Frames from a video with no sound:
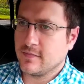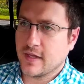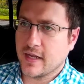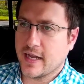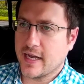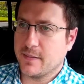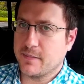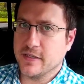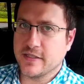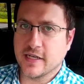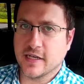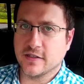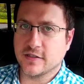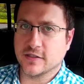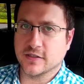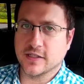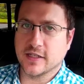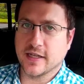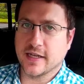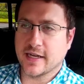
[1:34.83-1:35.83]
at
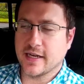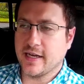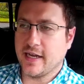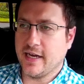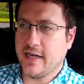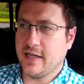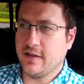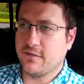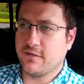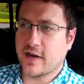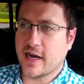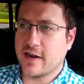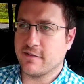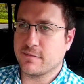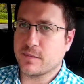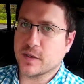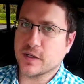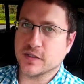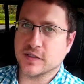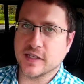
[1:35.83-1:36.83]
potentially like an
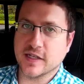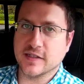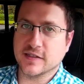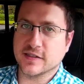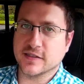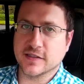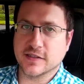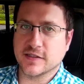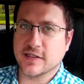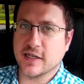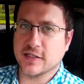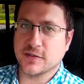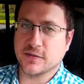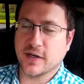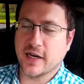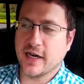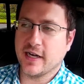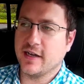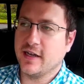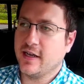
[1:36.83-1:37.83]
85% success
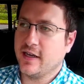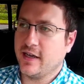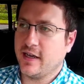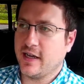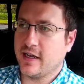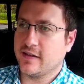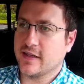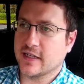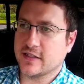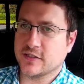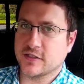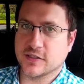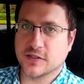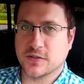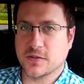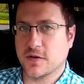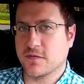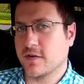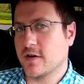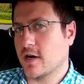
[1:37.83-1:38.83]
rate. And that's just
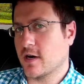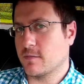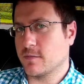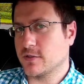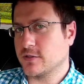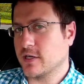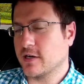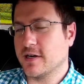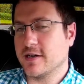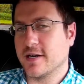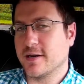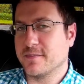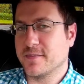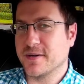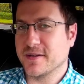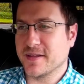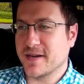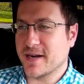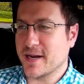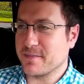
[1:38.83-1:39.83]
sort of an arbitrary
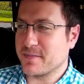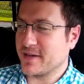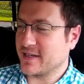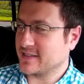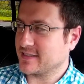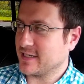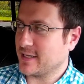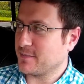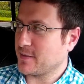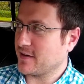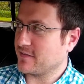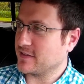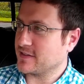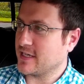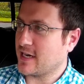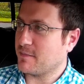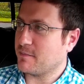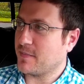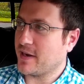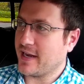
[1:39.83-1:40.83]
number that I picked up off the
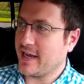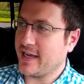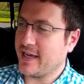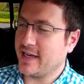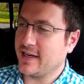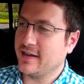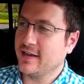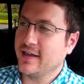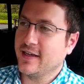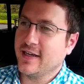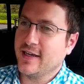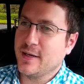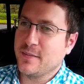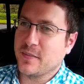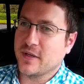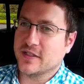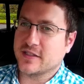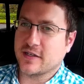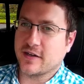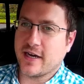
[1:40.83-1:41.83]
top of my head,
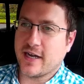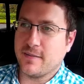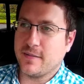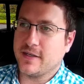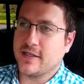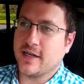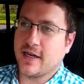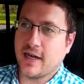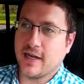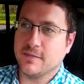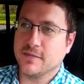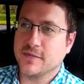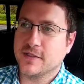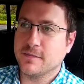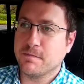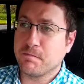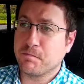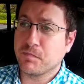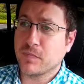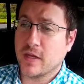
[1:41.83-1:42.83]
because there have been times
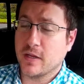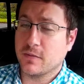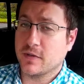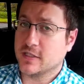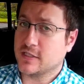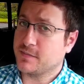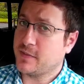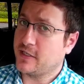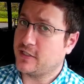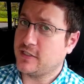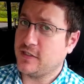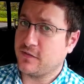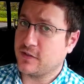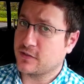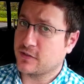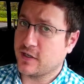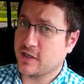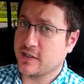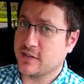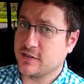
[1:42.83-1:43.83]
when, especially if the
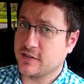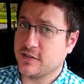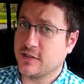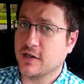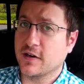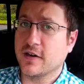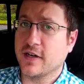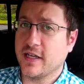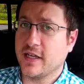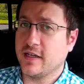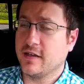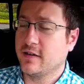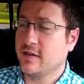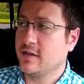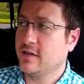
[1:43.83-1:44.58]
truck is dirty